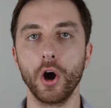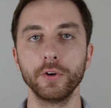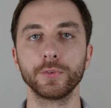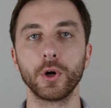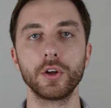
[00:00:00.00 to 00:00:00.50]

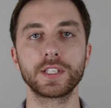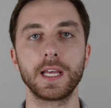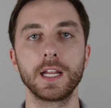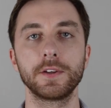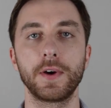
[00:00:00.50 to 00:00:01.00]
Overall,
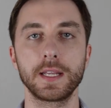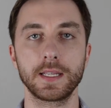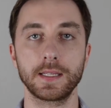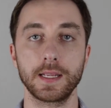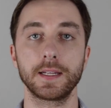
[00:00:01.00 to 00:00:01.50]
Sound
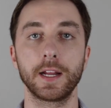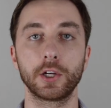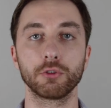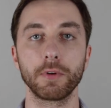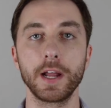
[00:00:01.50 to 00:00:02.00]
Devices has done
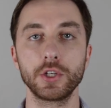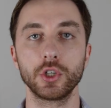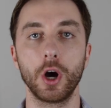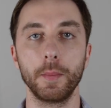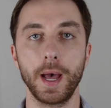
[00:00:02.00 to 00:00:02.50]
a great
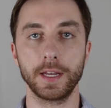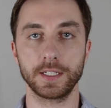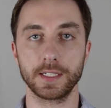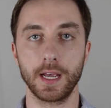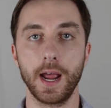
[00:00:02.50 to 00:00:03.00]
job at
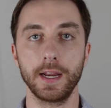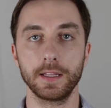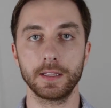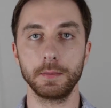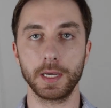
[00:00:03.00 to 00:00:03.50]

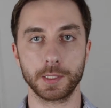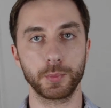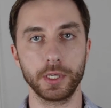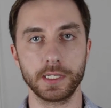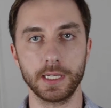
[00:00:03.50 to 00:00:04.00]
designing the
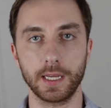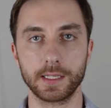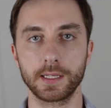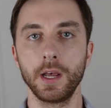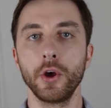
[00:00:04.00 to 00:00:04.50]
MixPre
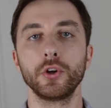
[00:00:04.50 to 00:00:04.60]
6.